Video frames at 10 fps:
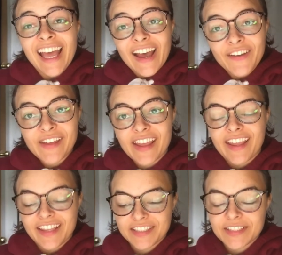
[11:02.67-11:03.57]

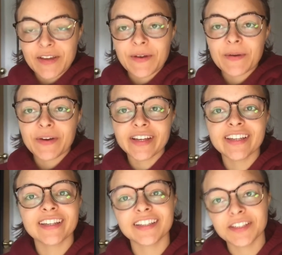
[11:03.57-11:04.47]
Okay, so
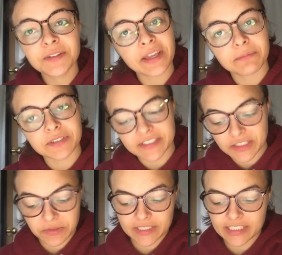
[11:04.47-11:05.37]
new camera
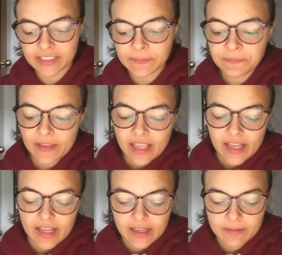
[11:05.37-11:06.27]
situation.
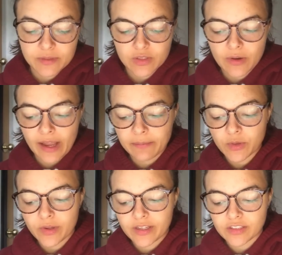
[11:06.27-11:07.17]
Um, so I'm
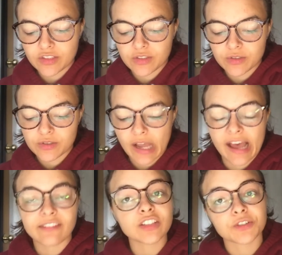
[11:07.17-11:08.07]
going to
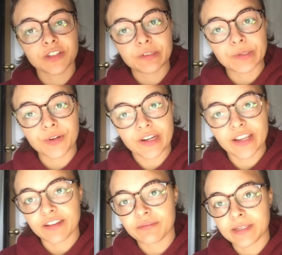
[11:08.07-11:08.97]
have a screen
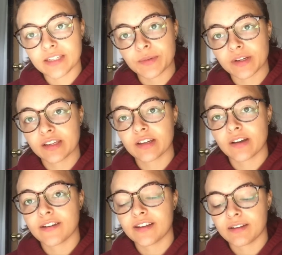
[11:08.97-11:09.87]
recording of me working
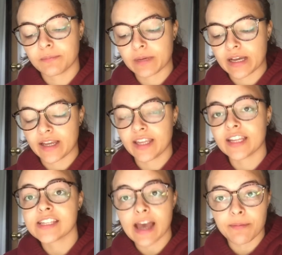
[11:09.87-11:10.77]
on my
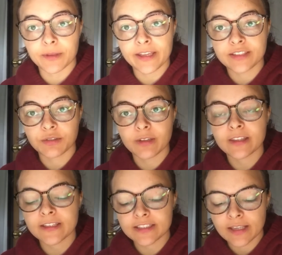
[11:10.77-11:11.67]
tablet doing
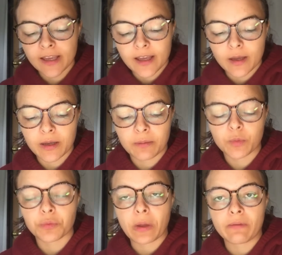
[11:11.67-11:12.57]
this um,
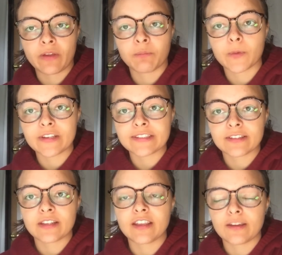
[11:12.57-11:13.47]
with Wave Invoice,
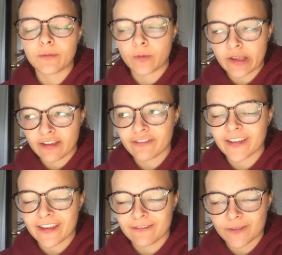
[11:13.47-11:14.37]
Wave
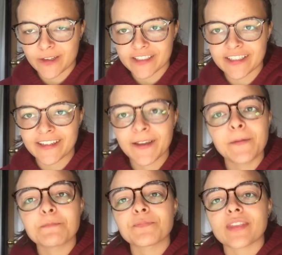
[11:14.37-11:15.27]
Invoicing.
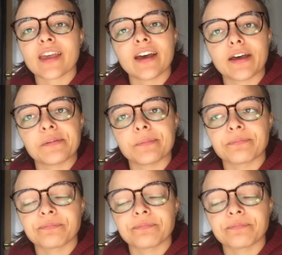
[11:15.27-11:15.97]
Um,